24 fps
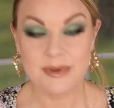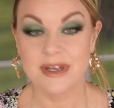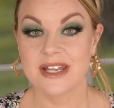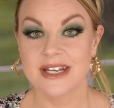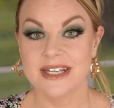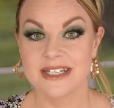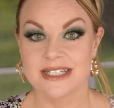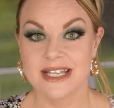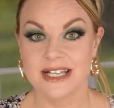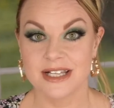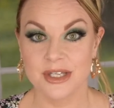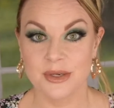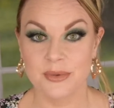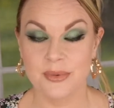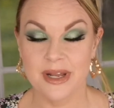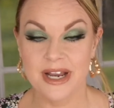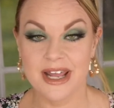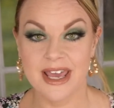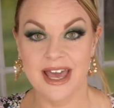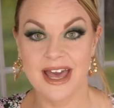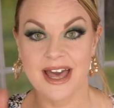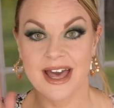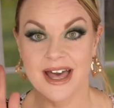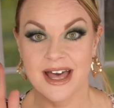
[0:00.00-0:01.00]
gonna tell you what
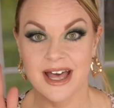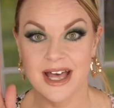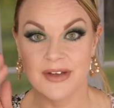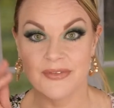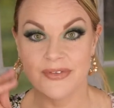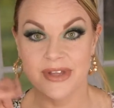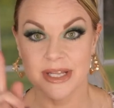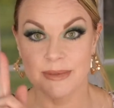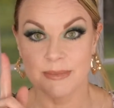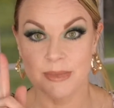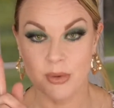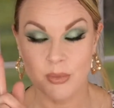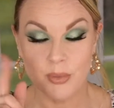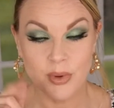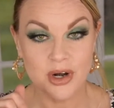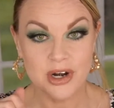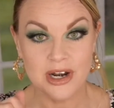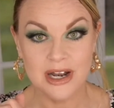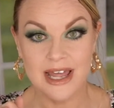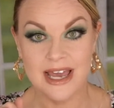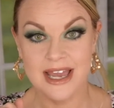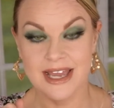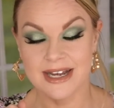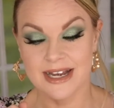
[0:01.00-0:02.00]
I have in my
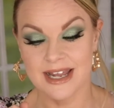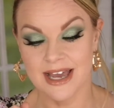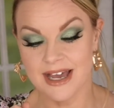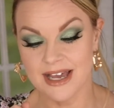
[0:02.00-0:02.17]
waterline.